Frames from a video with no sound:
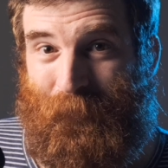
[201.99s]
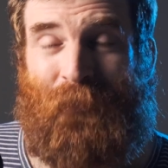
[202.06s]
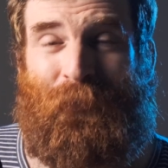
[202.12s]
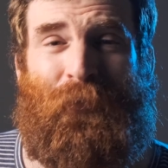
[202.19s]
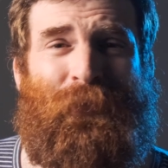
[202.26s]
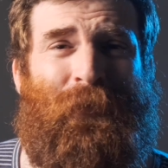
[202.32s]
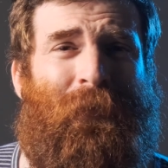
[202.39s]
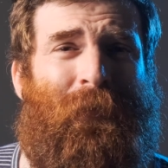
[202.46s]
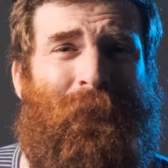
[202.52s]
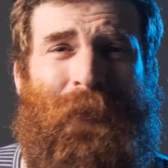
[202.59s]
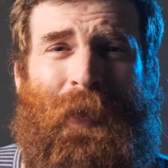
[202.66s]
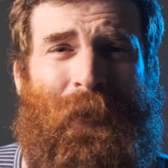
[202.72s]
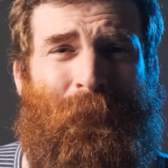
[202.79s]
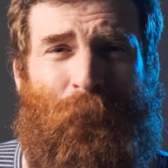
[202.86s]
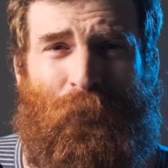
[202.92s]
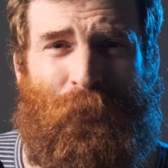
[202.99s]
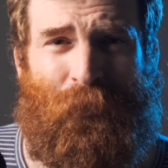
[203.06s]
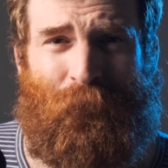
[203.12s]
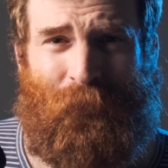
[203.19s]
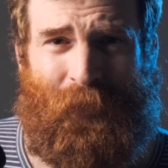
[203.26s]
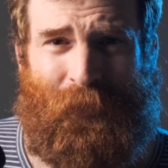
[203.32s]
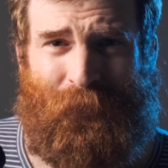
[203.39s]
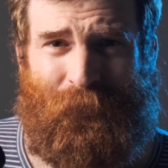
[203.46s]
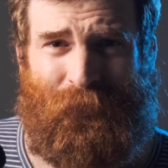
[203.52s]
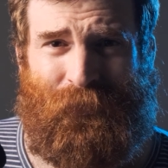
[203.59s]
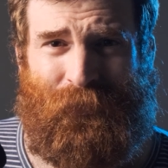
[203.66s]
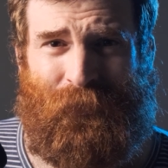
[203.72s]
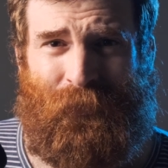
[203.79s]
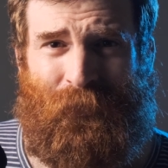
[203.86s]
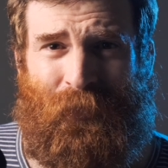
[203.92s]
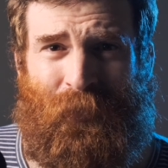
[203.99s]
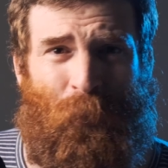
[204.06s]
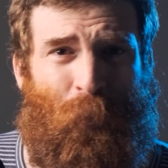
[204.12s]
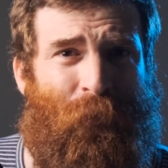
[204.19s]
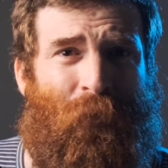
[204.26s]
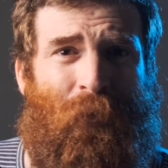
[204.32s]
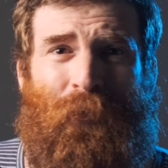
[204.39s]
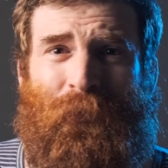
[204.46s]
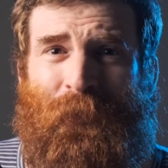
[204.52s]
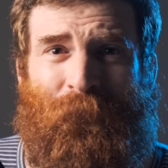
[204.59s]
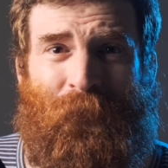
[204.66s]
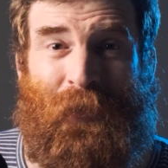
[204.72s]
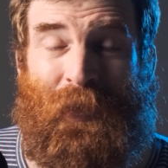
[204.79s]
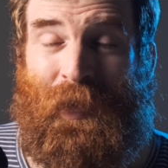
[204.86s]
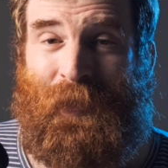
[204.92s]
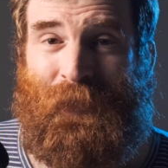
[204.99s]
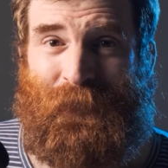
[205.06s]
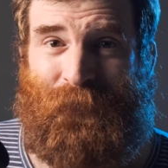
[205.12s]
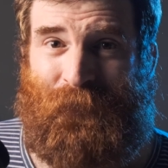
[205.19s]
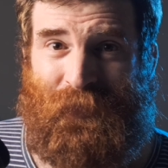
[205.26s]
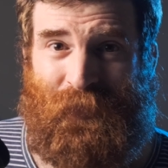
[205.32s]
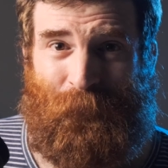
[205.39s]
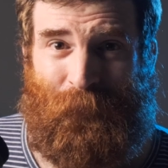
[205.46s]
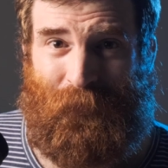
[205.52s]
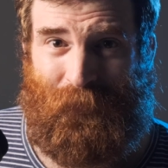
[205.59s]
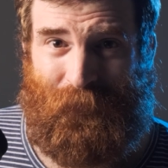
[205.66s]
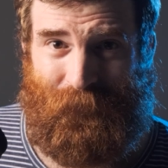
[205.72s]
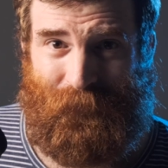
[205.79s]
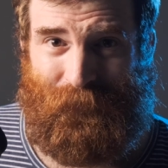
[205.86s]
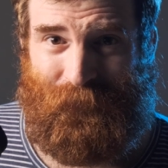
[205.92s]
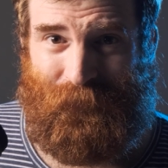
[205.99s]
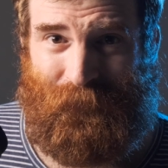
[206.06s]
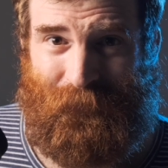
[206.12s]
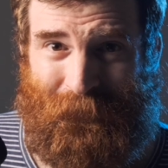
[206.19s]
There's a lot more creators with all different kinds of experience,